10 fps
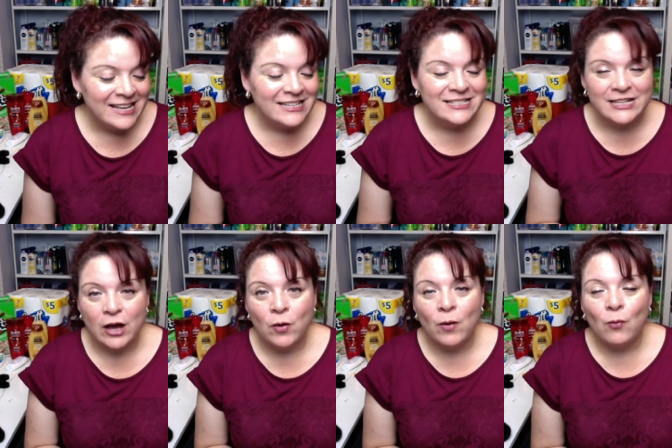
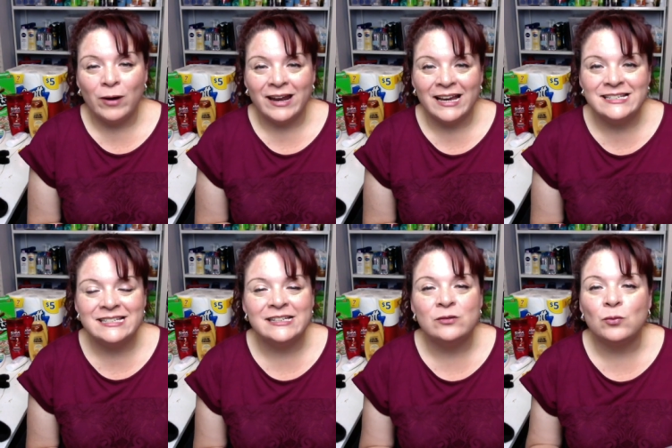So what I
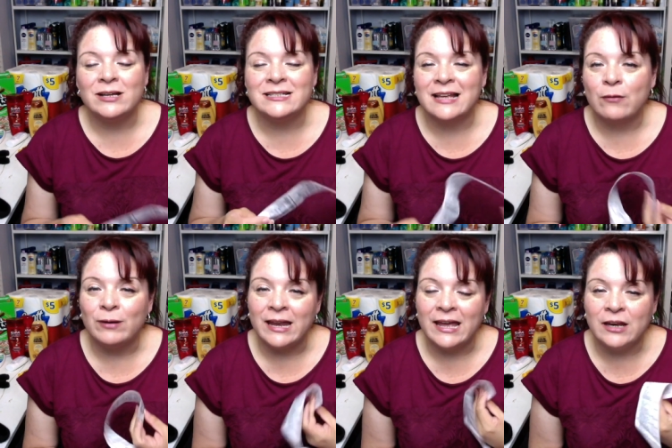did was I
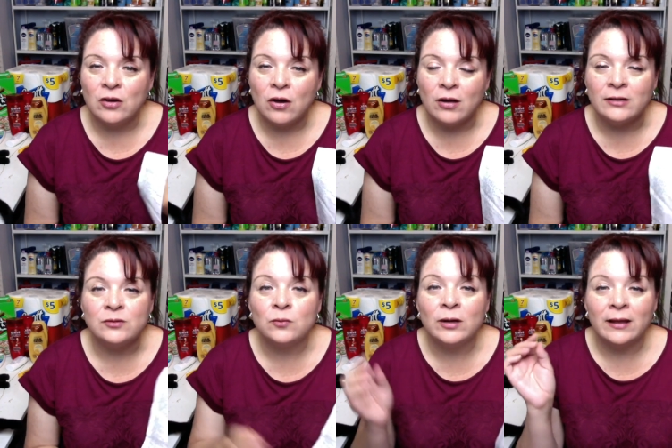went ahead and called,
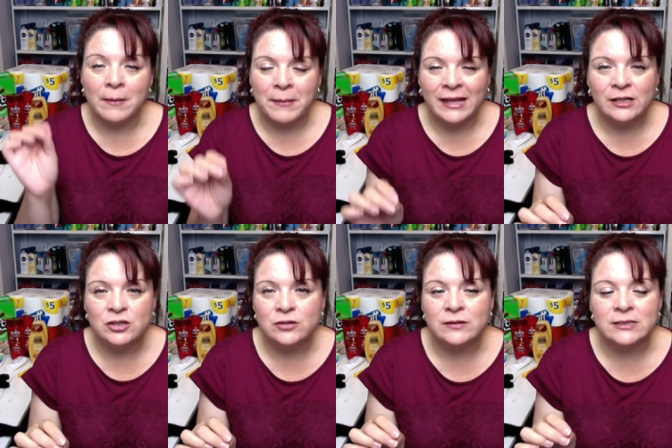well, a
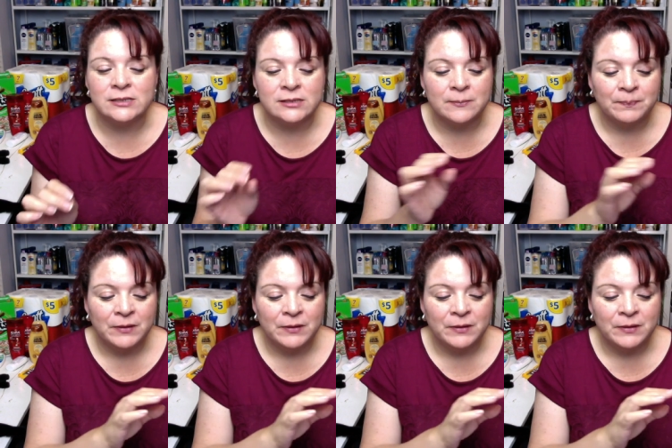manager is...